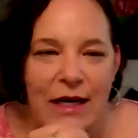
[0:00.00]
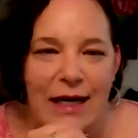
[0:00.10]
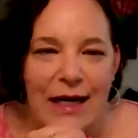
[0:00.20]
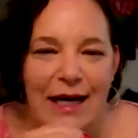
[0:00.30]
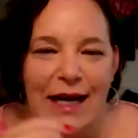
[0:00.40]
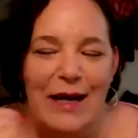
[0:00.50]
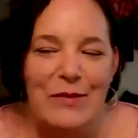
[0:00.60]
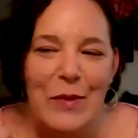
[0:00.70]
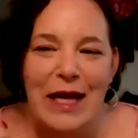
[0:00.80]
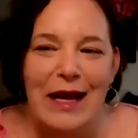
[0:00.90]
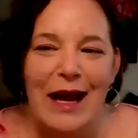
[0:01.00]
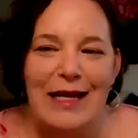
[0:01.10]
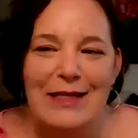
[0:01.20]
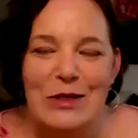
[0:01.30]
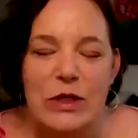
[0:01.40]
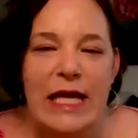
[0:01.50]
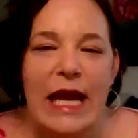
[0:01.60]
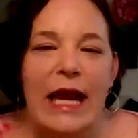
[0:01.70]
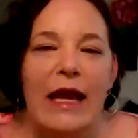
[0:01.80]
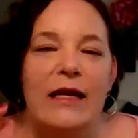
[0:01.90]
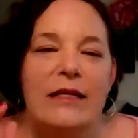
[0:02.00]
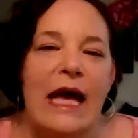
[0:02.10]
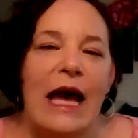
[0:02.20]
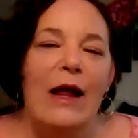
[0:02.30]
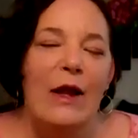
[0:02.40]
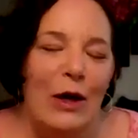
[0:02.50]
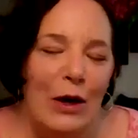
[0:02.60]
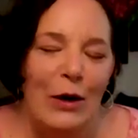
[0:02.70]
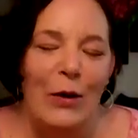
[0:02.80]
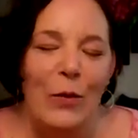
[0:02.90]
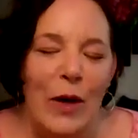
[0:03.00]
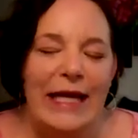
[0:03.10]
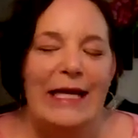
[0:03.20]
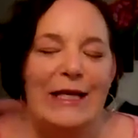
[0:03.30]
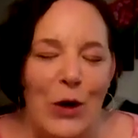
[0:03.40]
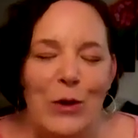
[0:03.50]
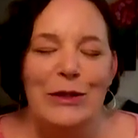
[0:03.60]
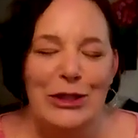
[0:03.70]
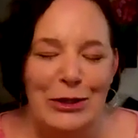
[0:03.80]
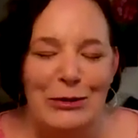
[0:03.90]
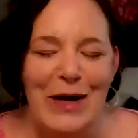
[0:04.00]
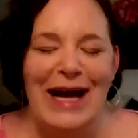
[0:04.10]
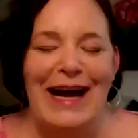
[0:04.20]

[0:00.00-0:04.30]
And my guides are saying, tell her what he told you,